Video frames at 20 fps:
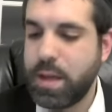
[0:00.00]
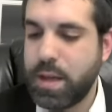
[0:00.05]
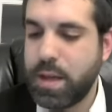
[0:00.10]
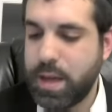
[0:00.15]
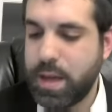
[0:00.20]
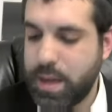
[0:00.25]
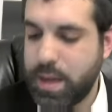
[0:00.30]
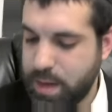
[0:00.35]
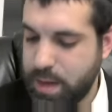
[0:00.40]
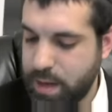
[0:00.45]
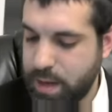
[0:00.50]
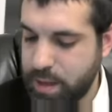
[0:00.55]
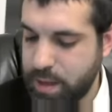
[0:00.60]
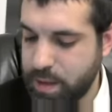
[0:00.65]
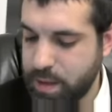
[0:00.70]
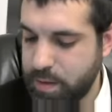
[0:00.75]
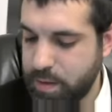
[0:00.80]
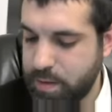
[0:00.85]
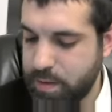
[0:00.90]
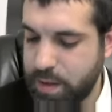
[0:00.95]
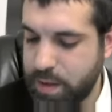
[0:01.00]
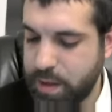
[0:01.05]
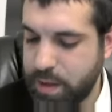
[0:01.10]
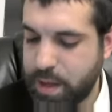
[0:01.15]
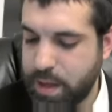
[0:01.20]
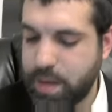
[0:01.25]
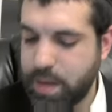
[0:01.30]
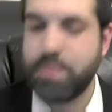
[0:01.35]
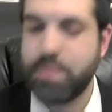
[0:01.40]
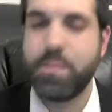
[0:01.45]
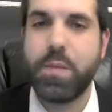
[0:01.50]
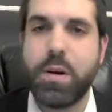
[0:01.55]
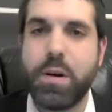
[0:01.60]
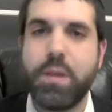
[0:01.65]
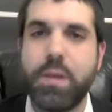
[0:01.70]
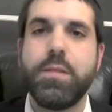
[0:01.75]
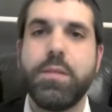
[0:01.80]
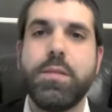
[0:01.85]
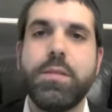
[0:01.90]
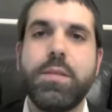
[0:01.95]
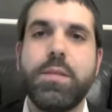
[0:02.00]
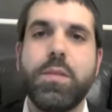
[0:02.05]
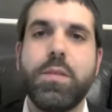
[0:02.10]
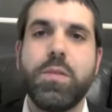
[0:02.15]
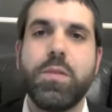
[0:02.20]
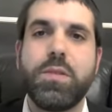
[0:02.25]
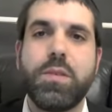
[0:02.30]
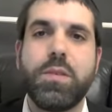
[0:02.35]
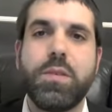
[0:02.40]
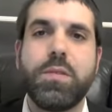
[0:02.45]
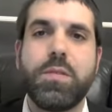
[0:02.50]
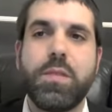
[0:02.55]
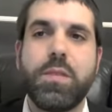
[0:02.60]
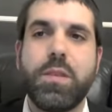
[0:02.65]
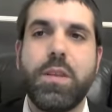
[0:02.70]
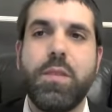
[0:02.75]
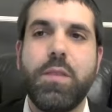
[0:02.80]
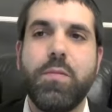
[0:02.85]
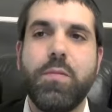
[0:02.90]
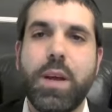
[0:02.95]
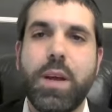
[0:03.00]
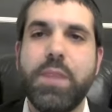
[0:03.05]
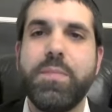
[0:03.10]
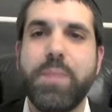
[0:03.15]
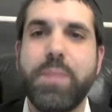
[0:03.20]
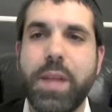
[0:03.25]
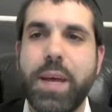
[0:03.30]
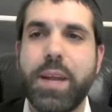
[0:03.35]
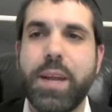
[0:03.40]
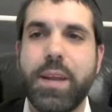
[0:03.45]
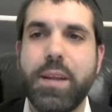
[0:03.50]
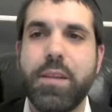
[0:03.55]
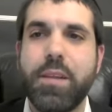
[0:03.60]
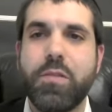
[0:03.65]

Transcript: And I think they say that that is Mars, which is the red planet.